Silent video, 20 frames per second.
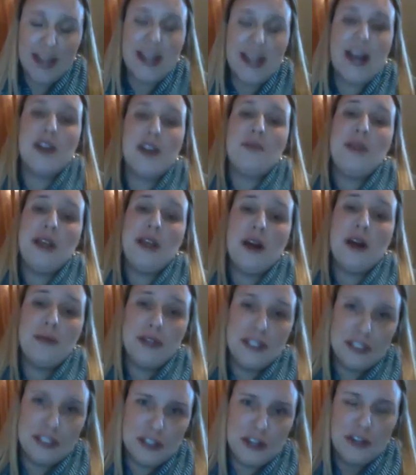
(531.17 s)
how to become
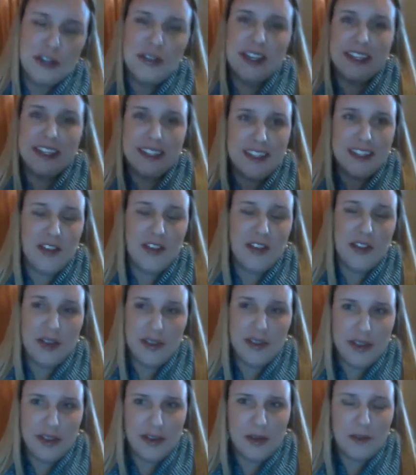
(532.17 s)
an adult, that's on
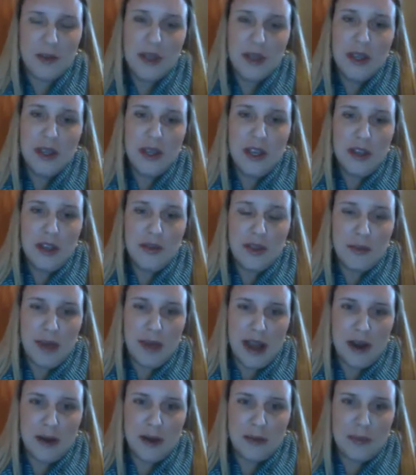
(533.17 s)

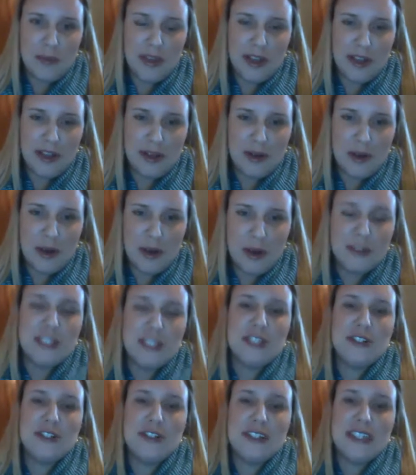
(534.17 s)
the
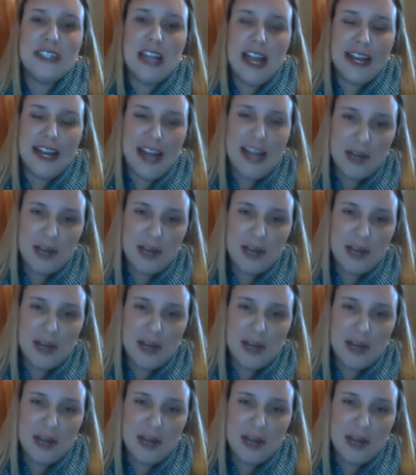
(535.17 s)
original slide,